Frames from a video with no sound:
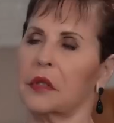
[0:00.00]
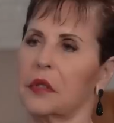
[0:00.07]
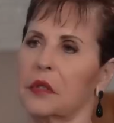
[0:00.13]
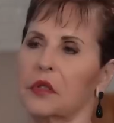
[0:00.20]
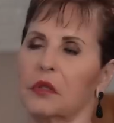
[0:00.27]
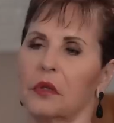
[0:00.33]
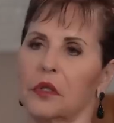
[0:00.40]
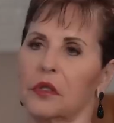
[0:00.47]

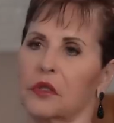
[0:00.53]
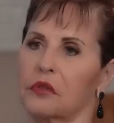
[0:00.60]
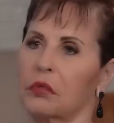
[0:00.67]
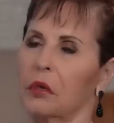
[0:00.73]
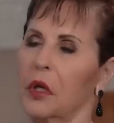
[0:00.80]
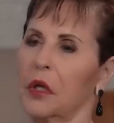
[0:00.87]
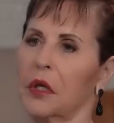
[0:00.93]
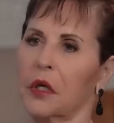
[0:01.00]
you are just
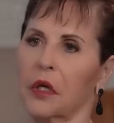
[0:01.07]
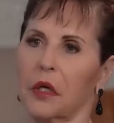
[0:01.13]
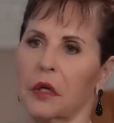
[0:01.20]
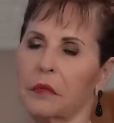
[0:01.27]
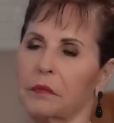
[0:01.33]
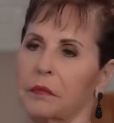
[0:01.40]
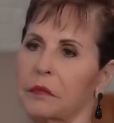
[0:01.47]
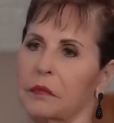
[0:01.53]
really going
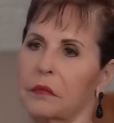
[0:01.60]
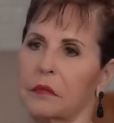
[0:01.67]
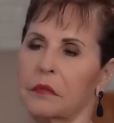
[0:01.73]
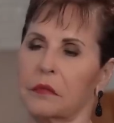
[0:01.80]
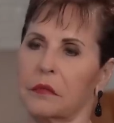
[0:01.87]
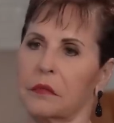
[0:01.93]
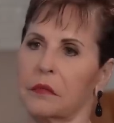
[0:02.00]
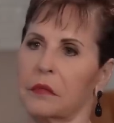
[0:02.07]
to
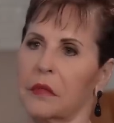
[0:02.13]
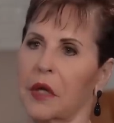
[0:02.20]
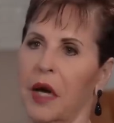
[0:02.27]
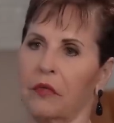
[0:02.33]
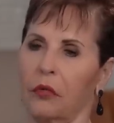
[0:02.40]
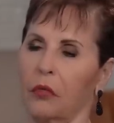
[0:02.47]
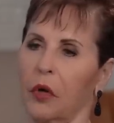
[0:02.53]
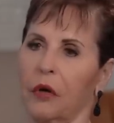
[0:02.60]

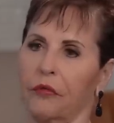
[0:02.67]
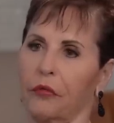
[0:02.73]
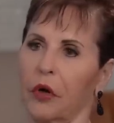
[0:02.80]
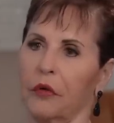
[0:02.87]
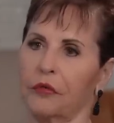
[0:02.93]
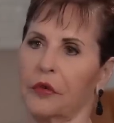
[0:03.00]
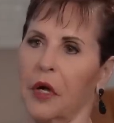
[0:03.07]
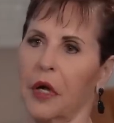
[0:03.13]
have a rough,
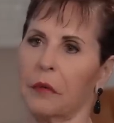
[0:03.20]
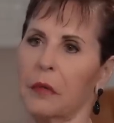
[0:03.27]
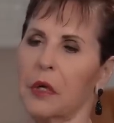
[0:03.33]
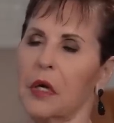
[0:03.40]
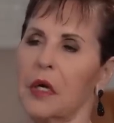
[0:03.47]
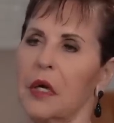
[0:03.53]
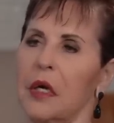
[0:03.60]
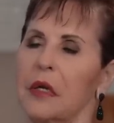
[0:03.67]
rough time.
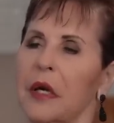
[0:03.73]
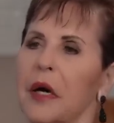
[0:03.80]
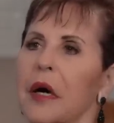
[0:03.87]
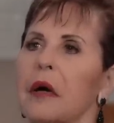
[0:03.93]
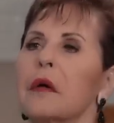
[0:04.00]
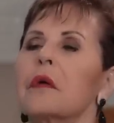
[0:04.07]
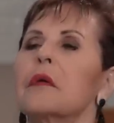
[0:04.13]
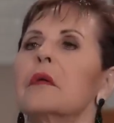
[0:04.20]

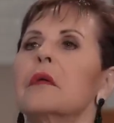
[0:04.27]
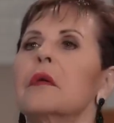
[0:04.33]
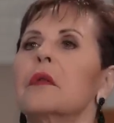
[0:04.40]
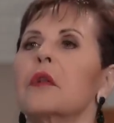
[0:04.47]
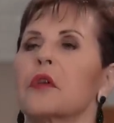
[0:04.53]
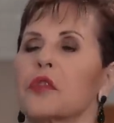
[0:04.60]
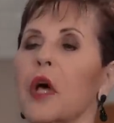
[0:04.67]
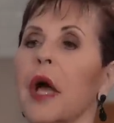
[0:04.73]
Now,
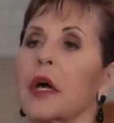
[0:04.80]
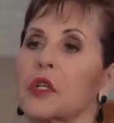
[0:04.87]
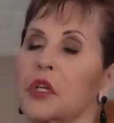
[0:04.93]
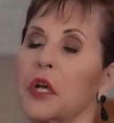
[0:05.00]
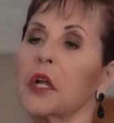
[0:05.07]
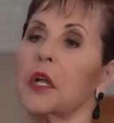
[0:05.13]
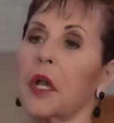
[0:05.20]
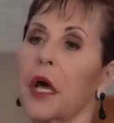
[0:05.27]
there's
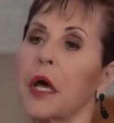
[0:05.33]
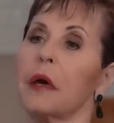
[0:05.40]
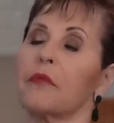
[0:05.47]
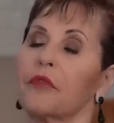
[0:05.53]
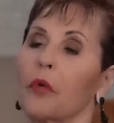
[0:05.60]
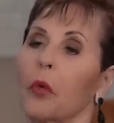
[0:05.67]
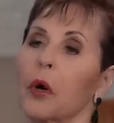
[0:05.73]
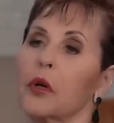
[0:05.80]
actually a name
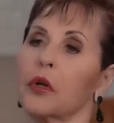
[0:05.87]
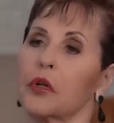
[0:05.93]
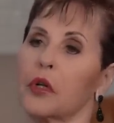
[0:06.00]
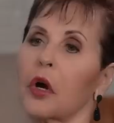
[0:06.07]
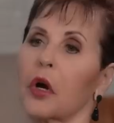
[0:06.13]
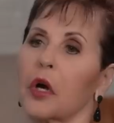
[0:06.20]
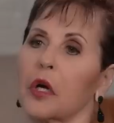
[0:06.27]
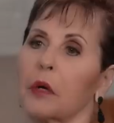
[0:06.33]
for what you're
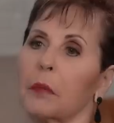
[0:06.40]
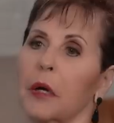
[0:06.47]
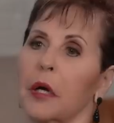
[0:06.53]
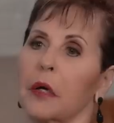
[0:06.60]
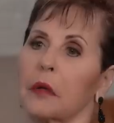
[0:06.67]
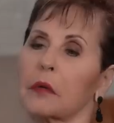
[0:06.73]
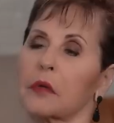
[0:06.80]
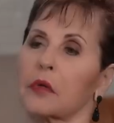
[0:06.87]
talking
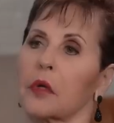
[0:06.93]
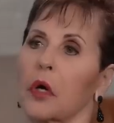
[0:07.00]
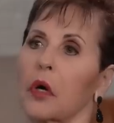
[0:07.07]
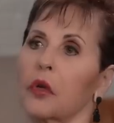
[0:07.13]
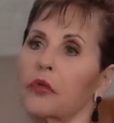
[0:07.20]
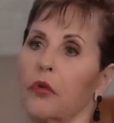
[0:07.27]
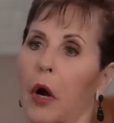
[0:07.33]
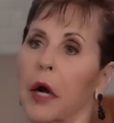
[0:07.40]
about. It's
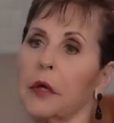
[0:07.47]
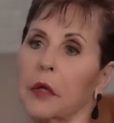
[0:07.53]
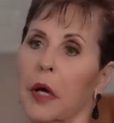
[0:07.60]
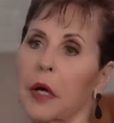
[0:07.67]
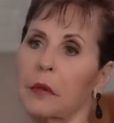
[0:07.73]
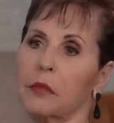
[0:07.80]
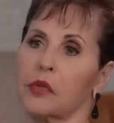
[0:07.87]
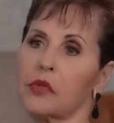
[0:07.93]
called dry
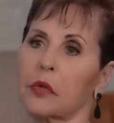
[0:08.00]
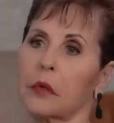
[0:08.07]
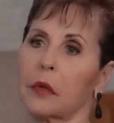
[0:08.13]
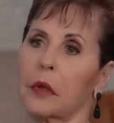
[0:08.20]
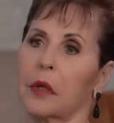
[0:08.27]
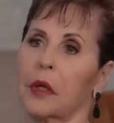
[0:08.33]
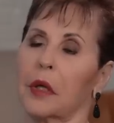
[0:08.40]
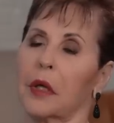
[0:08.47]
times.
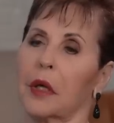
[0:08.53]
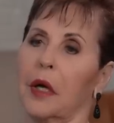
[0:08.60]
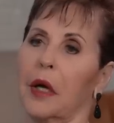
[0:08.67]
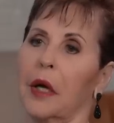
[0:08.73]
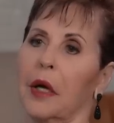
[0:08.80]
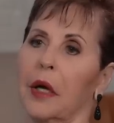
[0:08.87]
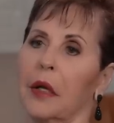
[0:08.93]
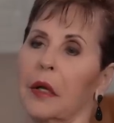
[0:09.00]

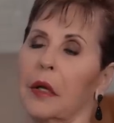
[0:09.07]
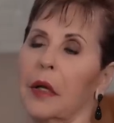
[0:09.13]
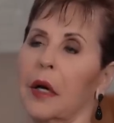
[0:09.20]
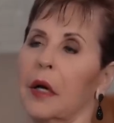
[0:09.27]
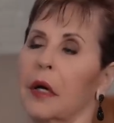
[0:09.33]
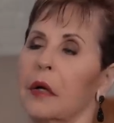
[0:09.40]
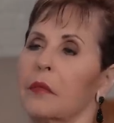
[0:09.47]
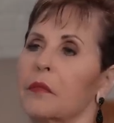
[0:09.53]
And
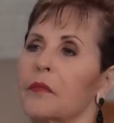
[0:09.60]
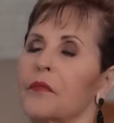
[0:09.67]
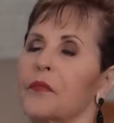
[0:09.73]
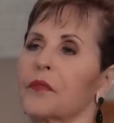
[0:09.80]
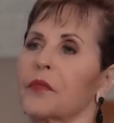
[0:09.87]
a